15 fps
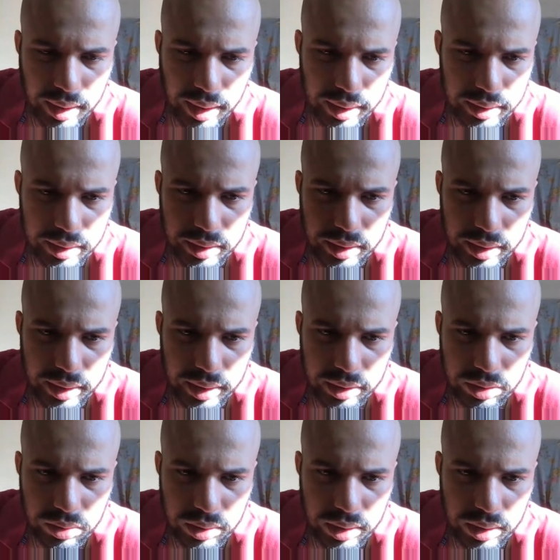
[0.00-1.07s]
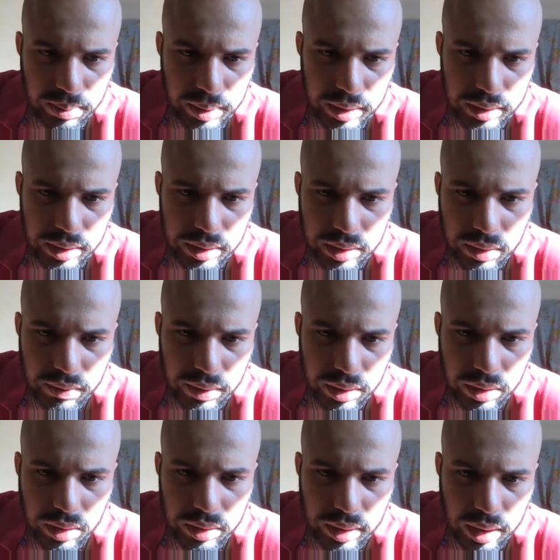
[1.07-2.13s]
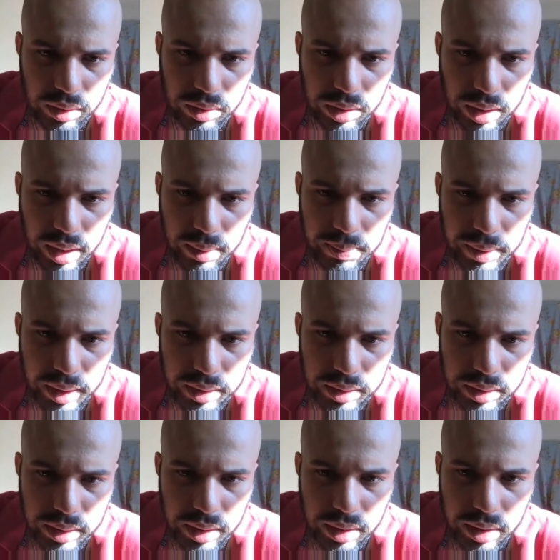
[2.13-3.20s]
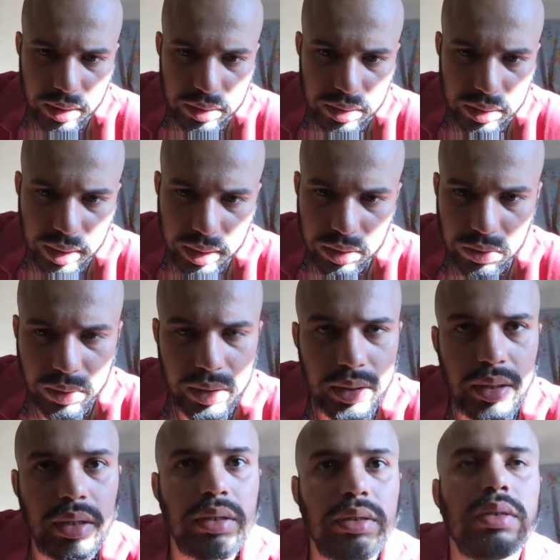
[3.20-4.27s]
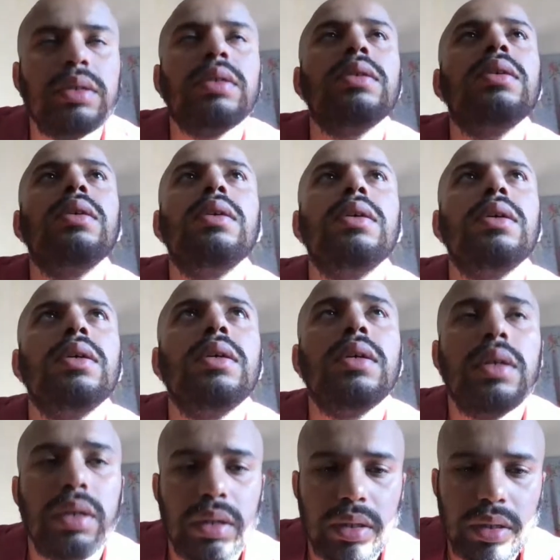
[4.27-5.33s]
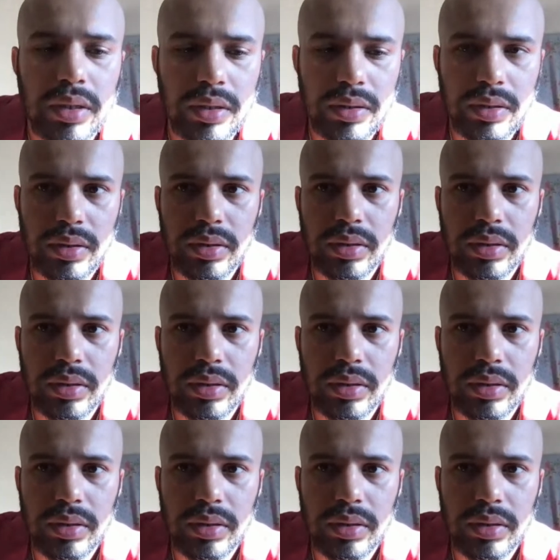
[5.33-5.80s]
Ng E2E builds a server on Angular application then runs end-to-end tests. Okay.